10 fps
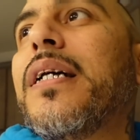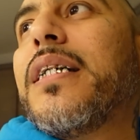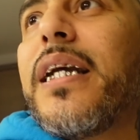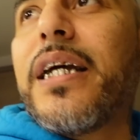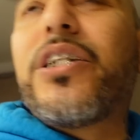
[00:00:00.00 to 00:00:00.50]

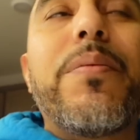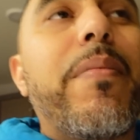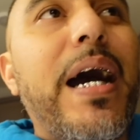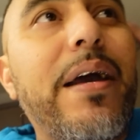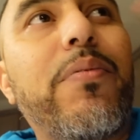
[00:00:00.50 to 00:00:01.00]
to get your
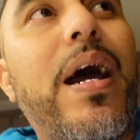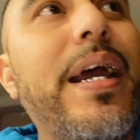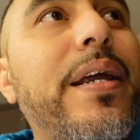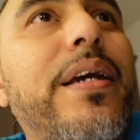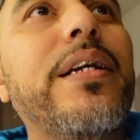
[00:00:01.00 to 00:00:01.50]
mind
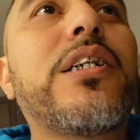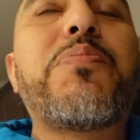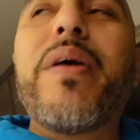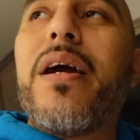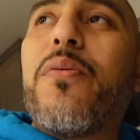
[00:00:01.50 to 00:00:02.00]
right, your
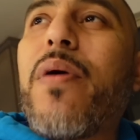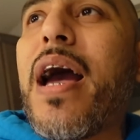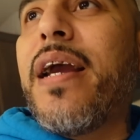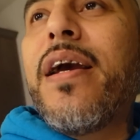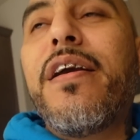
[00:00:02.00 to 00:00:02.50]
spirit
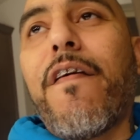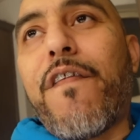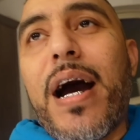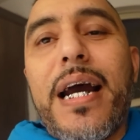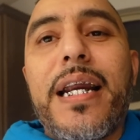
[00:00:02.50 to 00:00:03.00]
right, your
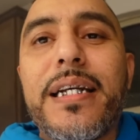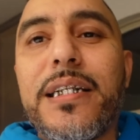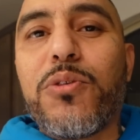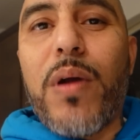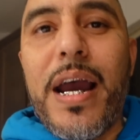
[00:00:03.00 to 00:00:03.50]

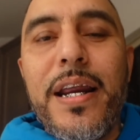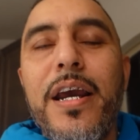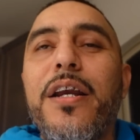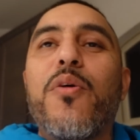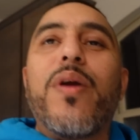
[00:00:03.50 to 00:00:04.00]
finances
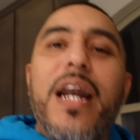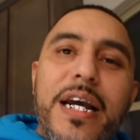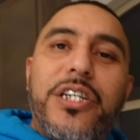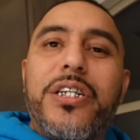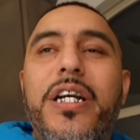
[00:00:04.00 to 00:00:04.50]
right, your
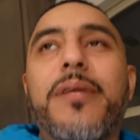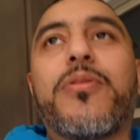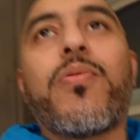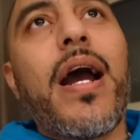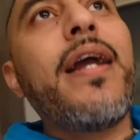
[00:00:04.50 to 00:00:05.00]

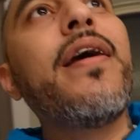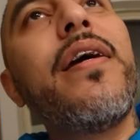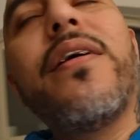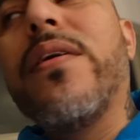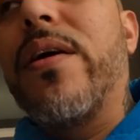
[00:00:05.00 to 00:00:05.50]
relationships right,
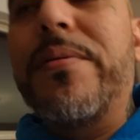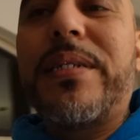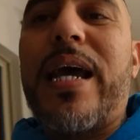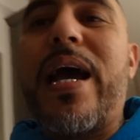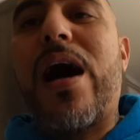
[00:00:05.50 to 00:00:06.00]
you know what I'm
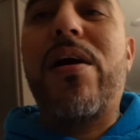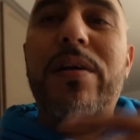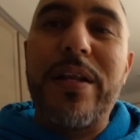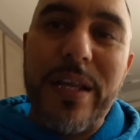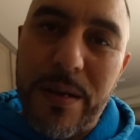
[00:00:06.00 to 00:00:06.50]
saying?
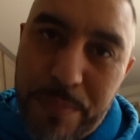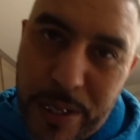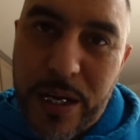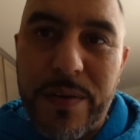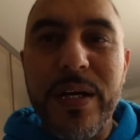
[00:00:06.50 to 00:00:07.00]
All of the
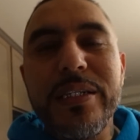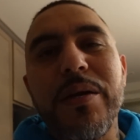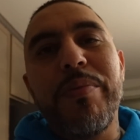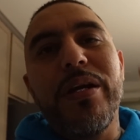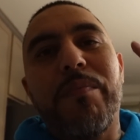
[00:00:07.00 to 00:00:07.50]
above,
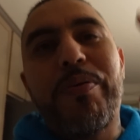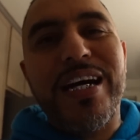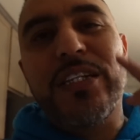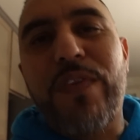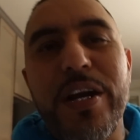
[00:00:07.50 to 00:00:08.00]
to be the
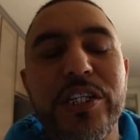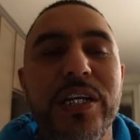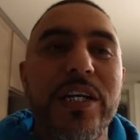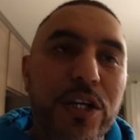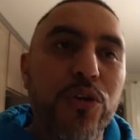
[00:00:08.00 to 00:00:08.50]
best version
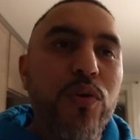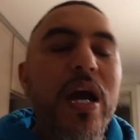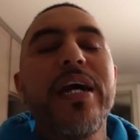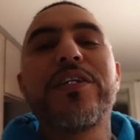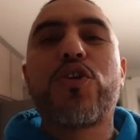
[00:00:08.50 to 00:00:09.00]
of you
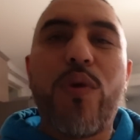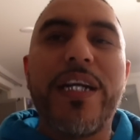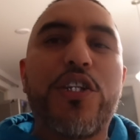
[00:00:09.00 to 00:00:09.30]
in twenty